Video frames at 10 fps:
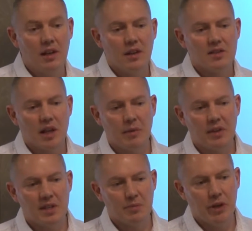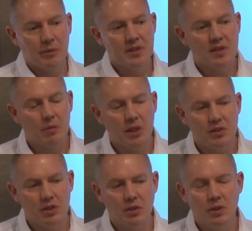some of the experiments that we
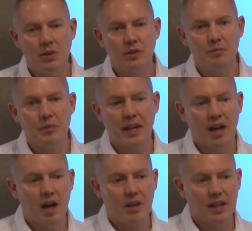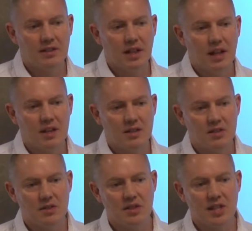do and how that allows us
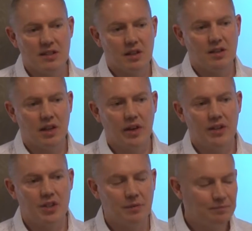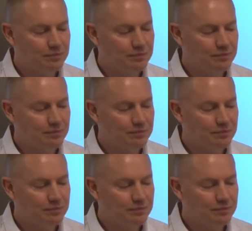to set our direction.